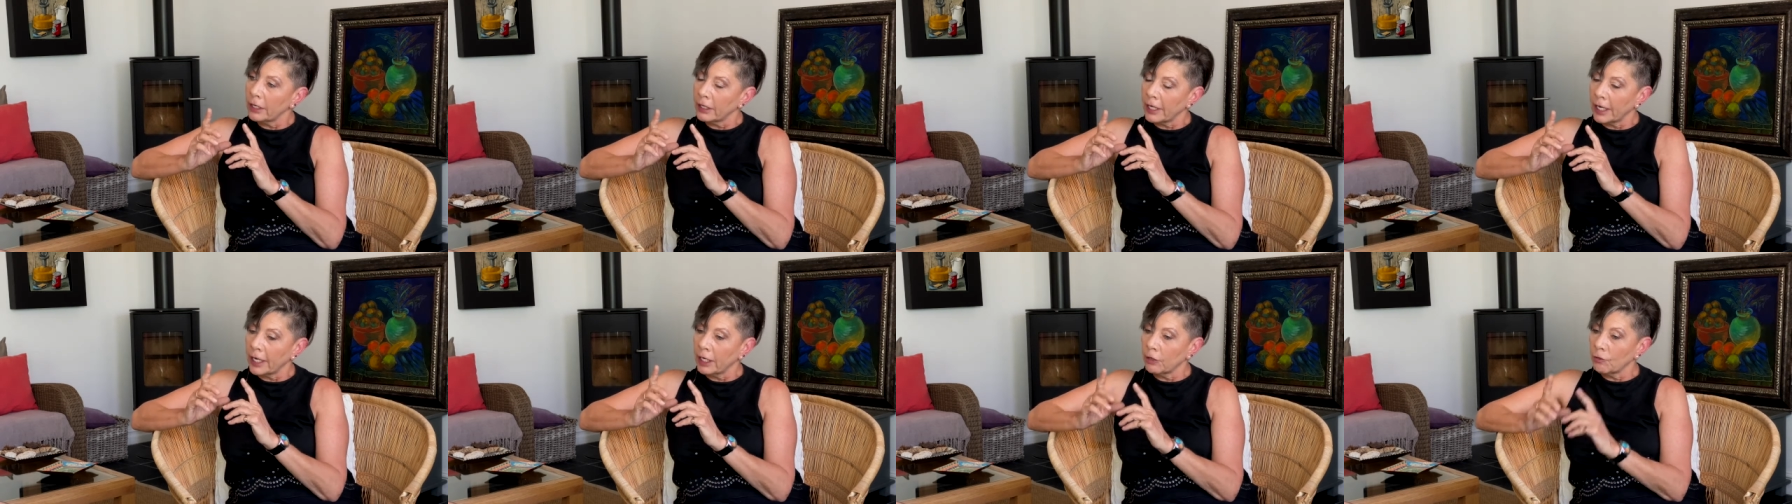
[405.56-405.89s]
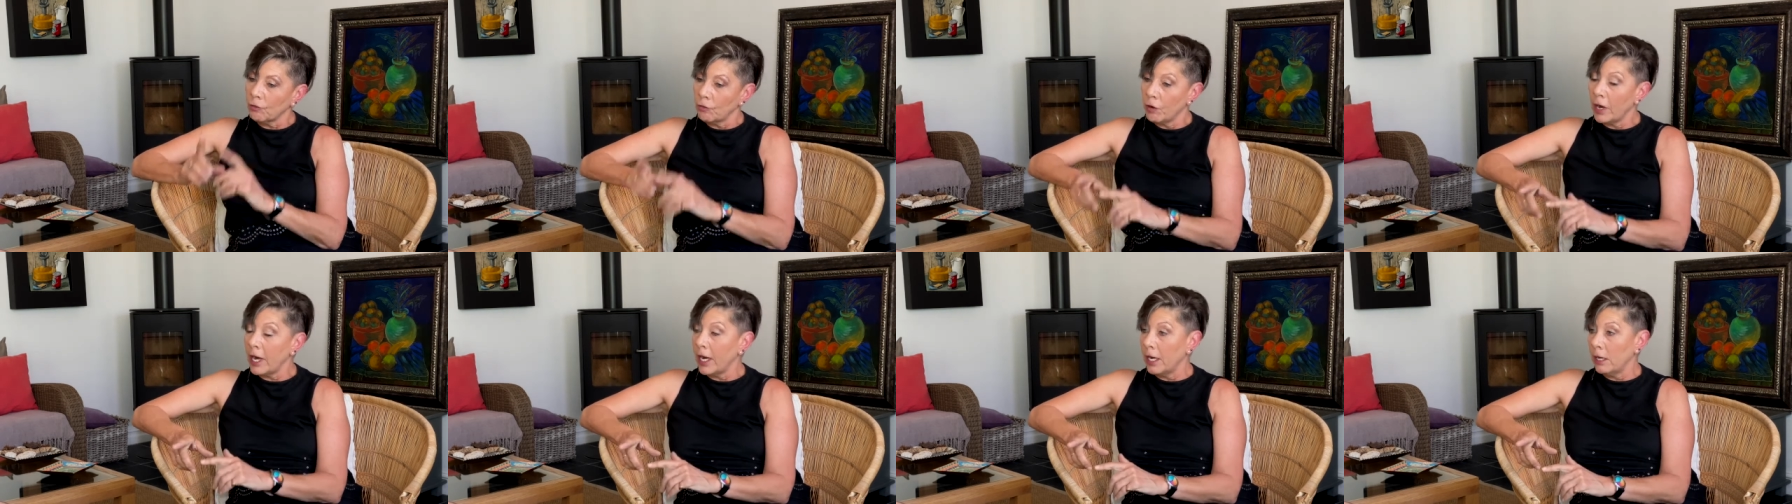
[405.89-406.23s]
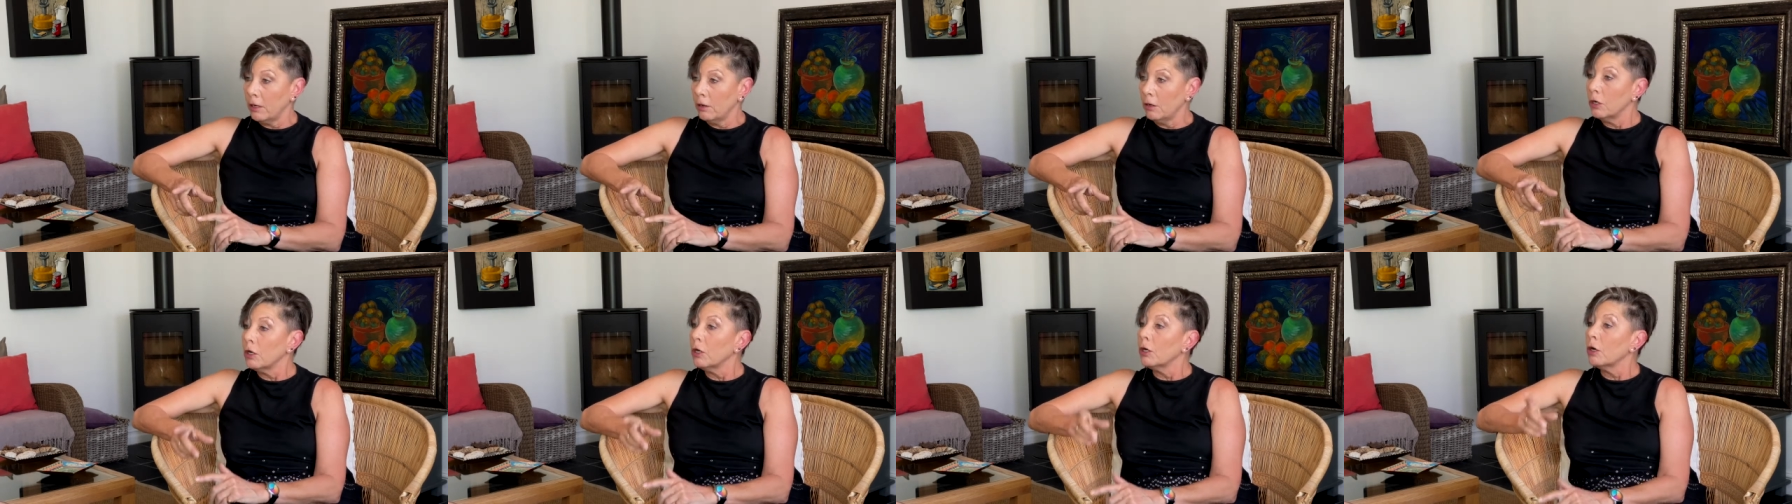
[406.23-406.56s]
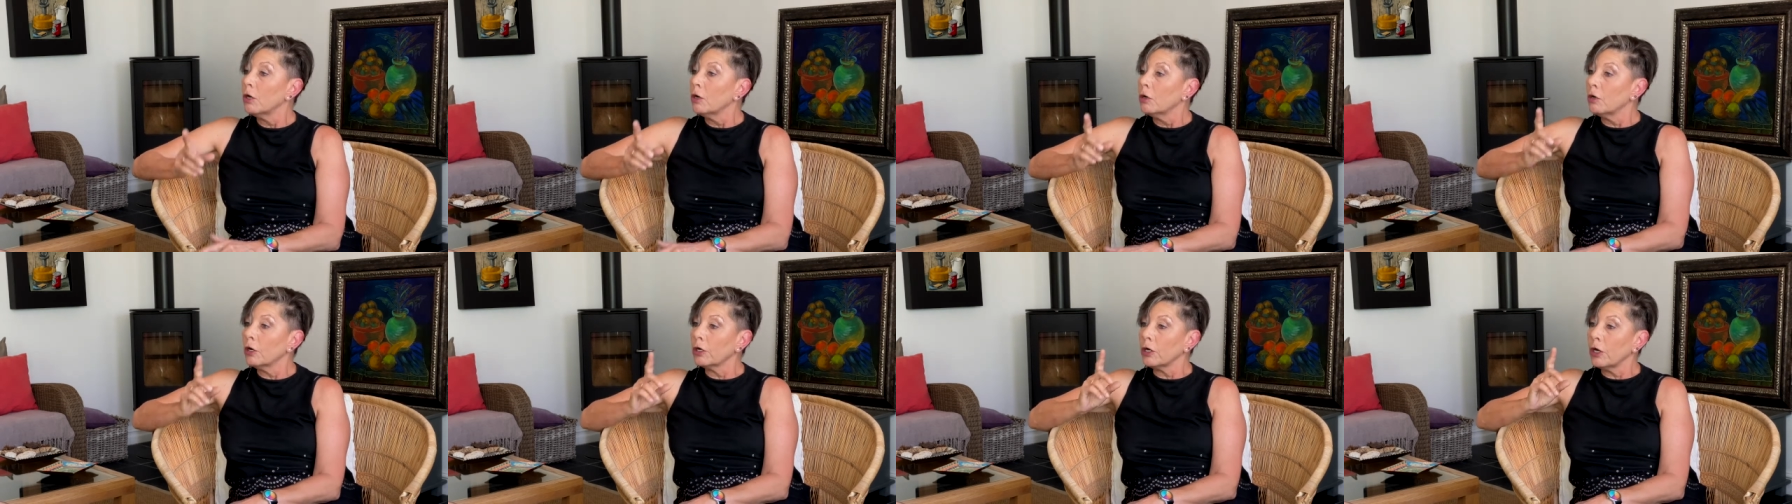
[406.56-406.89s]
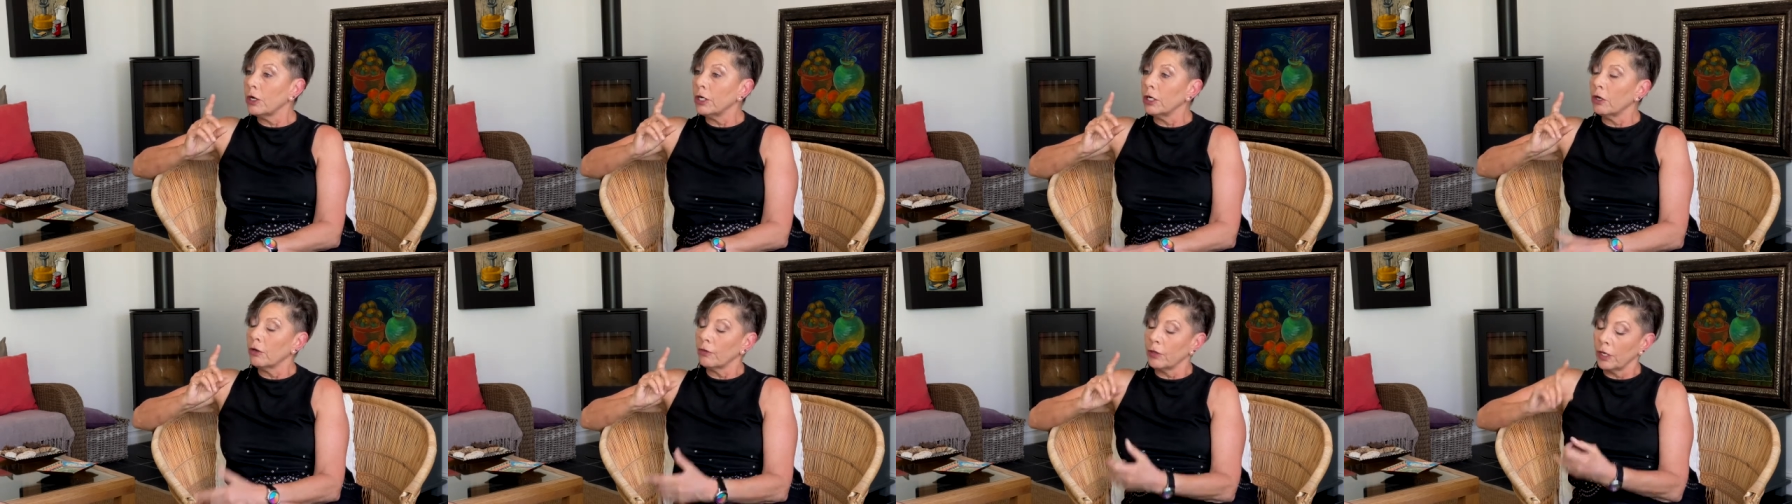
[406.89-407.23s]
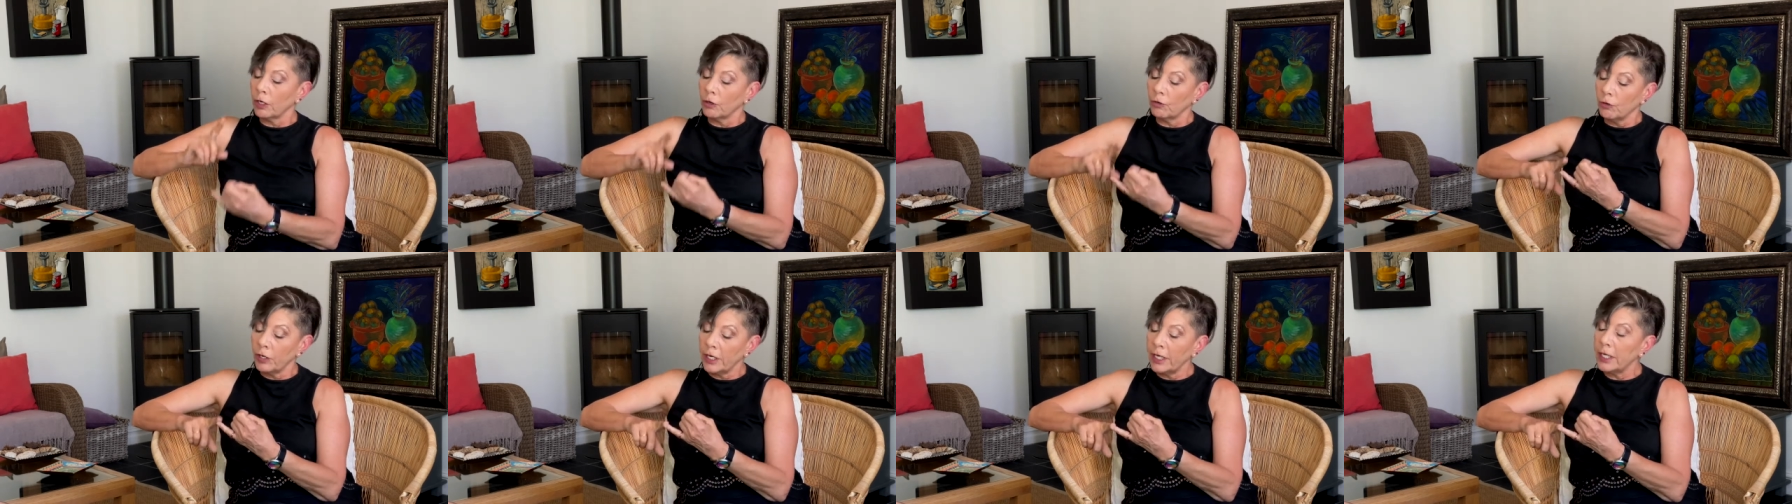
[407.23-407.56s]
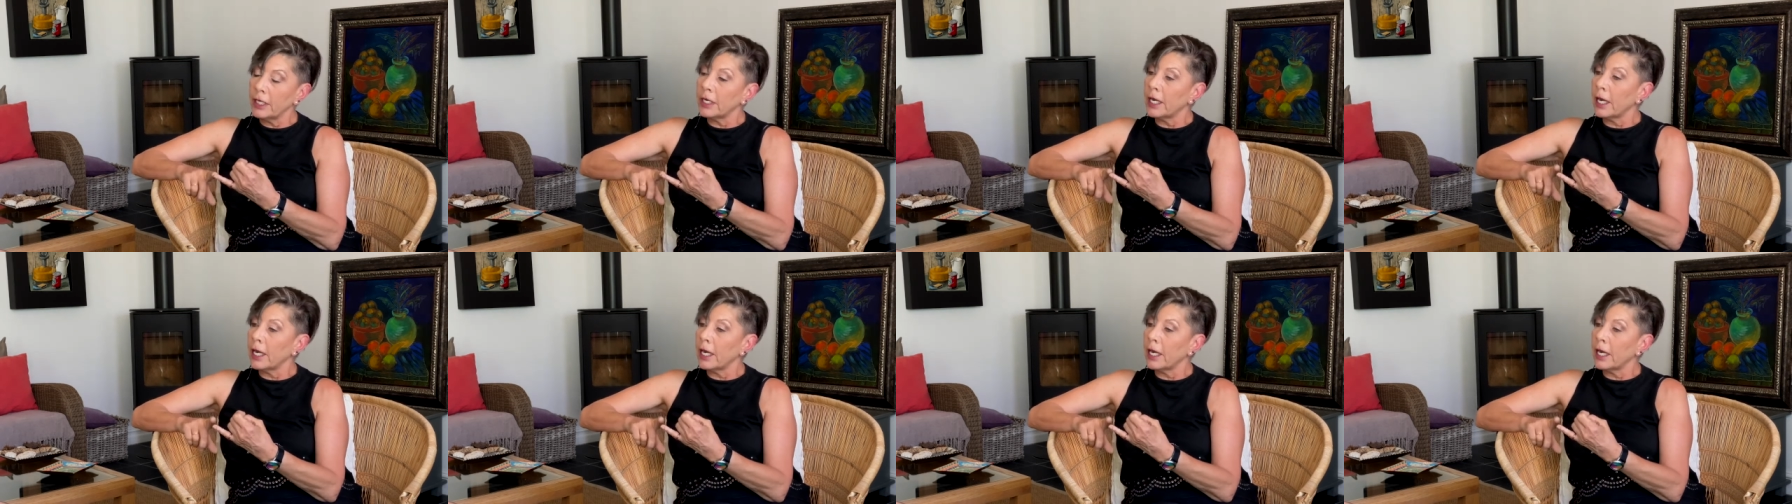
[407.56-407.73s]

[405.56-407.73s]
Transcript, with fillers: get rain, not only are they green